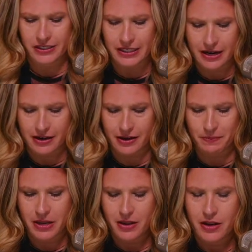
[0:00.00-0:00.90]
the
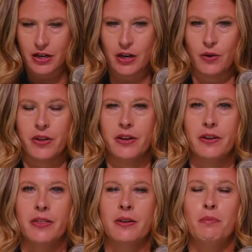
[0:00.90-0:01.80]
time, you know,
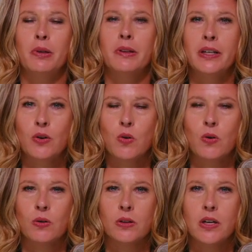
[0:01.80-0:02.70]
the
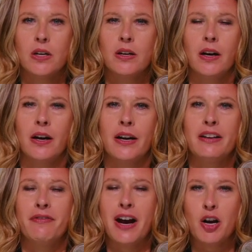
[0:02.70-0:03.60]
political
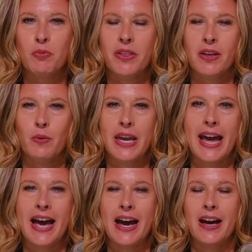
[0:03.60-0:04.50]
environment that we
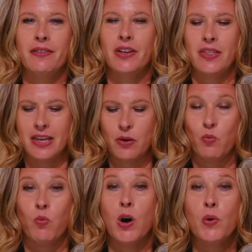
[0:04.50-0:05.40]
have, the
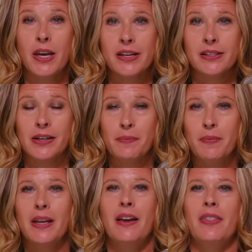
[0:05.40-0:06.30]

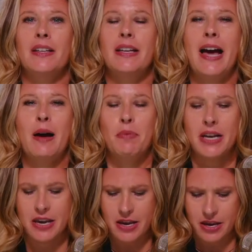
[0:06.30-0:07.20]
wokeism that's
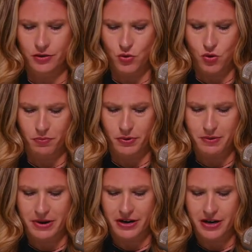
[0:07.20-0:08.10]
happening in corporate
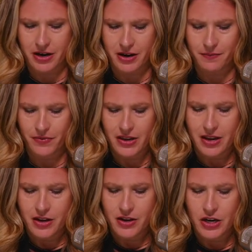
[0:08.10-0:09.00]
America,
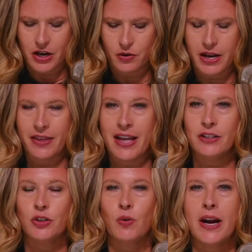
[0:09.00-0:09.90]
you know, and
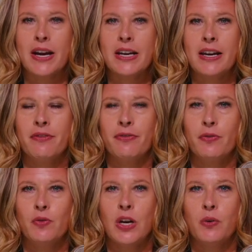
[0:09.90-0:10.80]
that's great if,
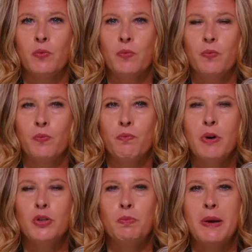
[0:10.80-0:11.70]
you know,
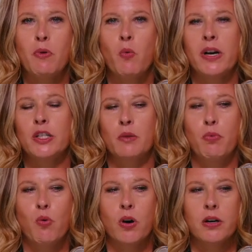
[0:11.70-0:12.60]
most people want to
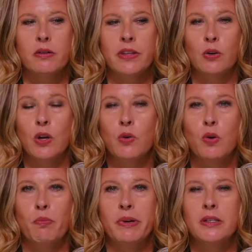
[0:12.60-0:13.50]
support their
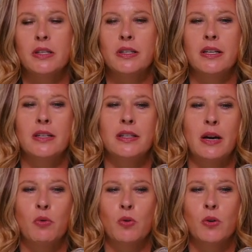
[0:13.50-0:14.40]
local businesses. They
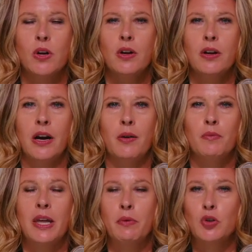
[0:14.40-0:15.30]
will
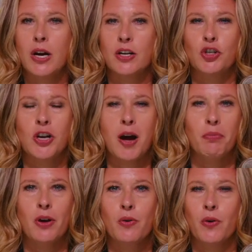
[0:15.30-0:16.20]
try to
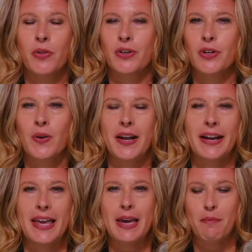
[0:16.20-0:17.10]
shop local. There's all kind
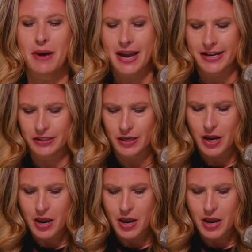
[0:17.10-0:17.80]
of campaigns.